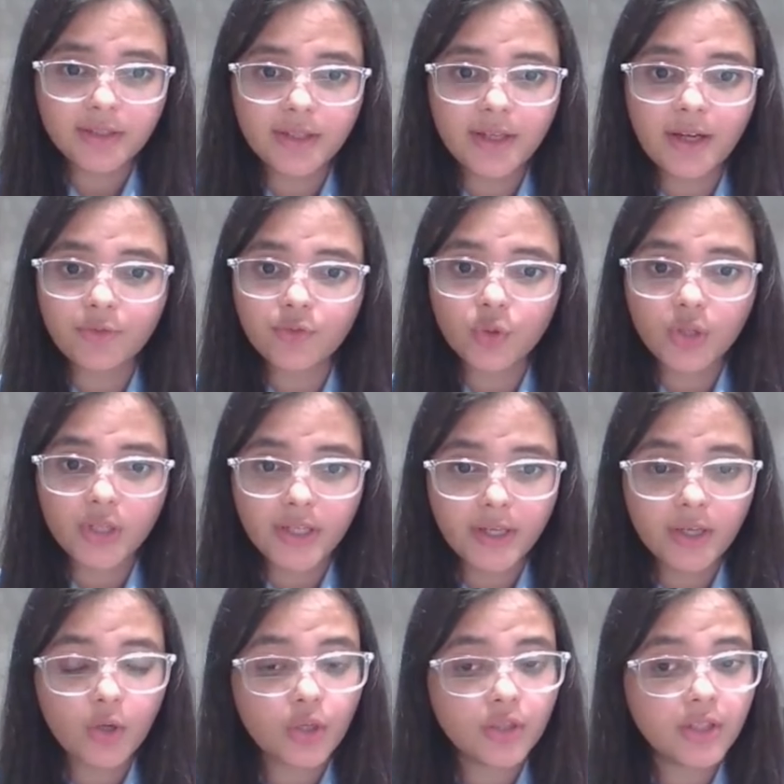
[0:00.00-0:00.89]
they have to
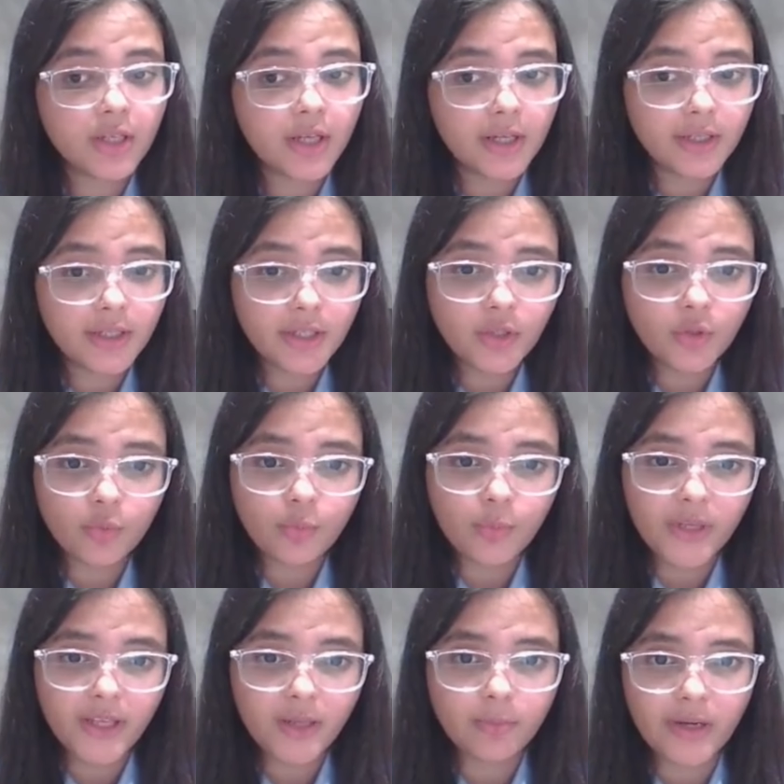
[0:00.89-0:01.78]
click on the continue
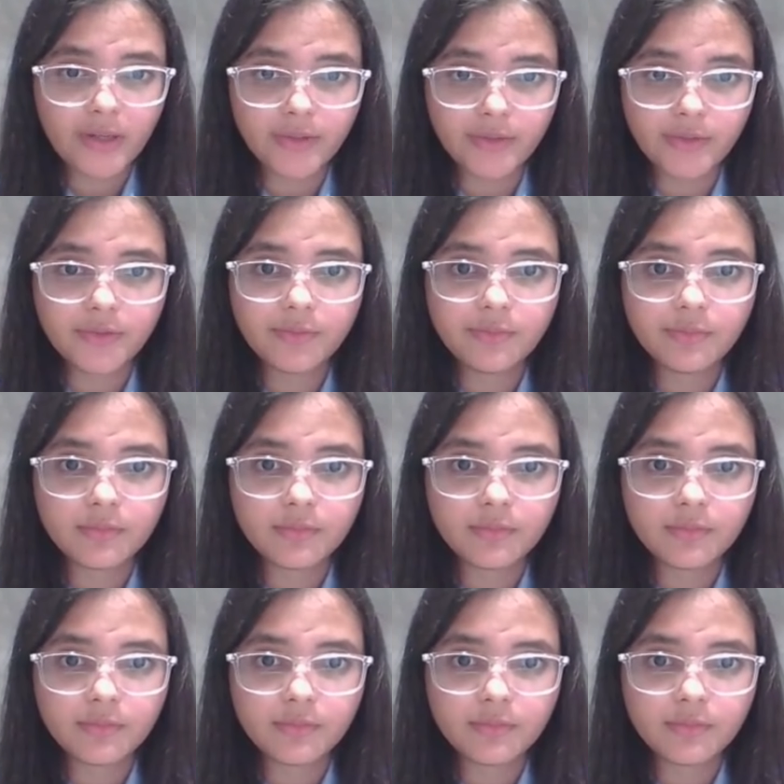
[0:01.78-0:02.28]
playing button.